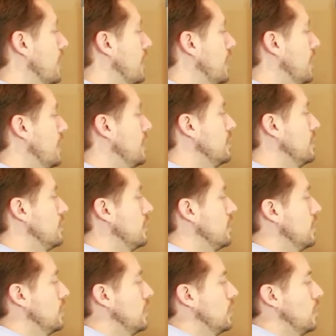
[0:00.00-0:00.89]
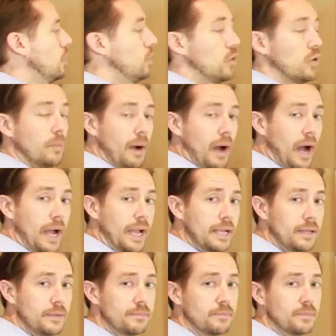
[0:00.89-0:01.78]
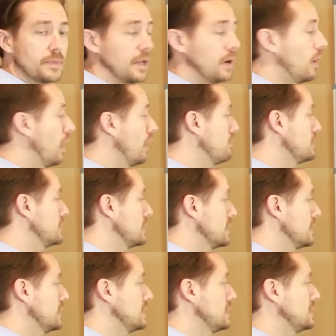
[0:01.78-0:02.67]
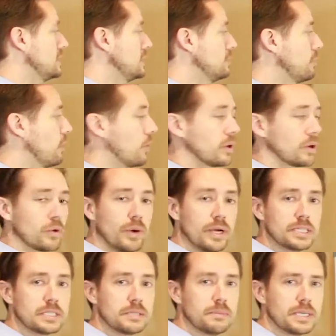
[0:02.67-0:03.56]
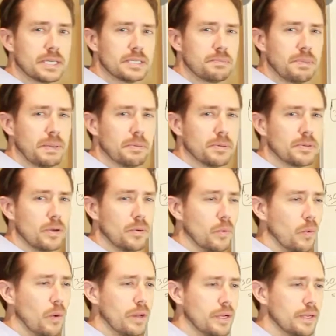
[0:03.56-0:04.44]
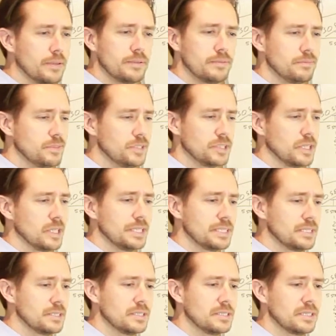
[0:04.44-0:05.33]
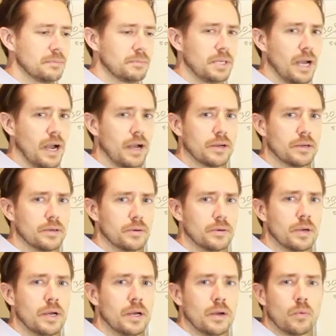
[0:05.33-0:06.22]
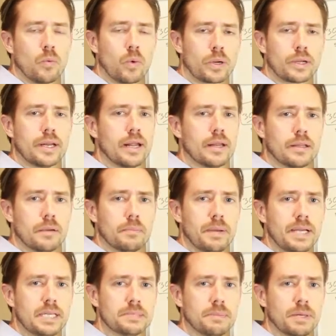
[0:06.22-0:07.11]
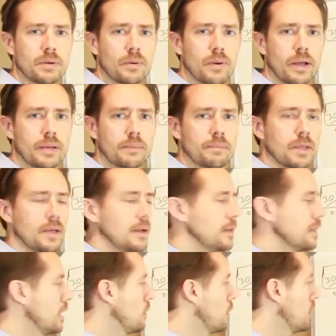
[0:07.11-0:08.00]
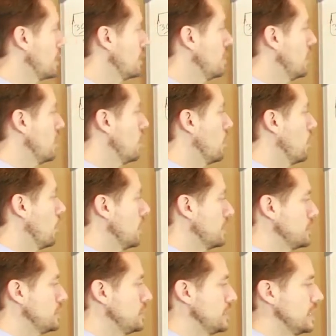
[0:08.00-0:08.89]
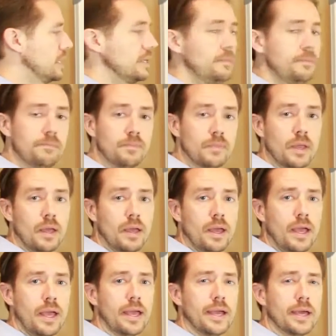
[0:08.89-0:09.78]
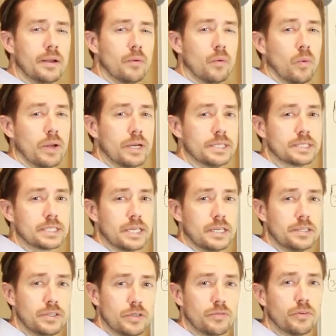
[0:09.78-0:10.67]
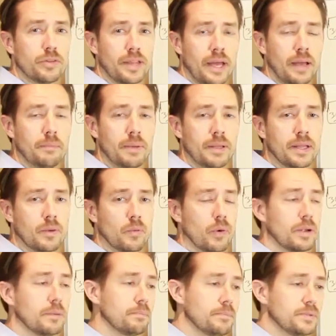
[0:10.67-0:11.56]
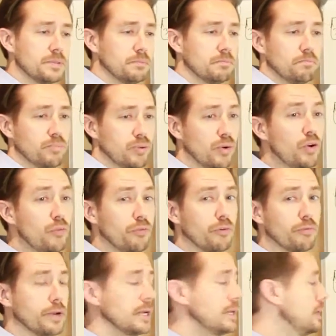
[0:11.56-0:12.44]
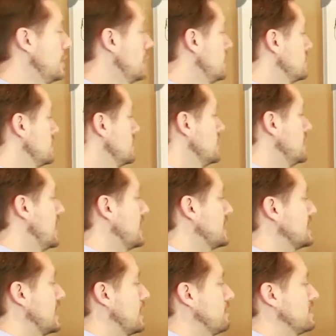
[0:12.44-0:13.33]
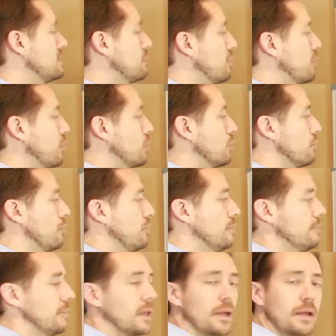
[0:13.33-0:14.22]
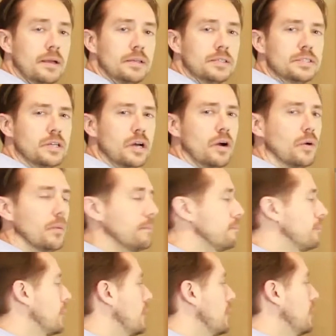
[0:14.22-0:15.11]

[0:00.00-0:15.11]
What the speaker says: And who am I? Now obviously this is an important question because people don't want to just listen to some Yahoo working out of their basement, right? They want to know what you did and what it's going to do for them, and they want some proof of it. So the next step is proof. So